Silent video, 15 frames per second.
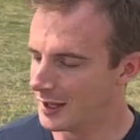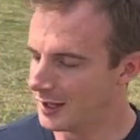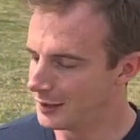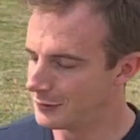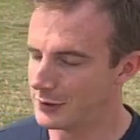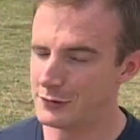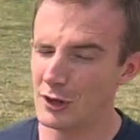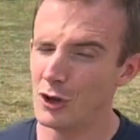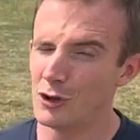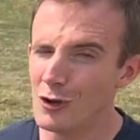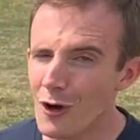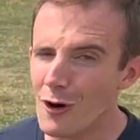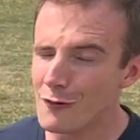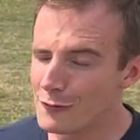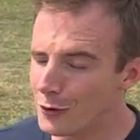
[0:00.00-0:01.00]
So it's a
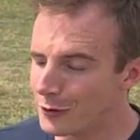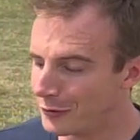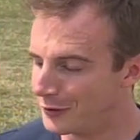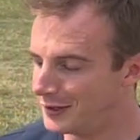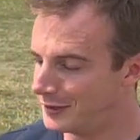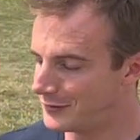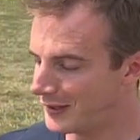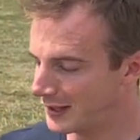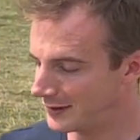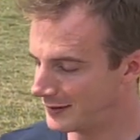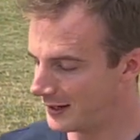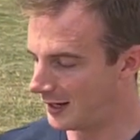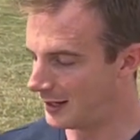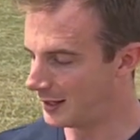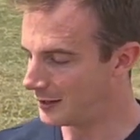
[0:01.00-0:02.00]
lot of oil these things
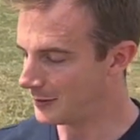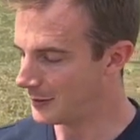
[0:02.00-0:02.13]
take.